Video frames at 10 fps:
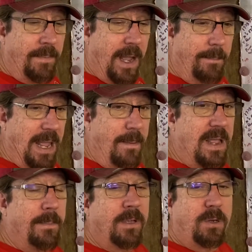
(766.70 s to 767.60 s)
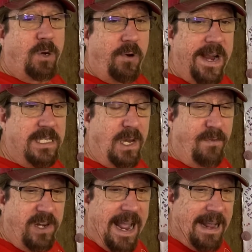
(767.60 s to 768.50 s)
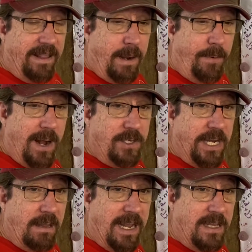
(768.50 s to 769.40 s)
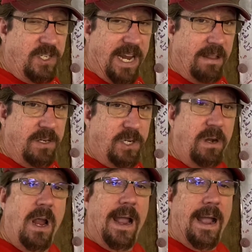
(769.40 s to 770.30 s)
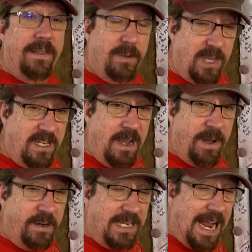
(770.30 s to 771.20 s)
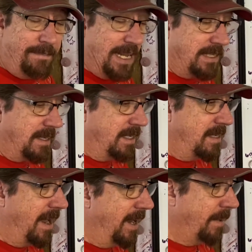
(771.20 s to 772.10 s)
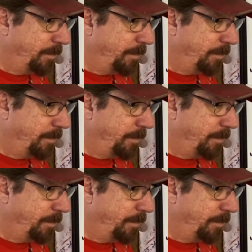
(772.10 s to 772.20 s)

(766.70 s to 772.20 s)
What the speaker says: Maybe I'm a little crazy for tackling a project like the Challenger, the amount of time that's going to take.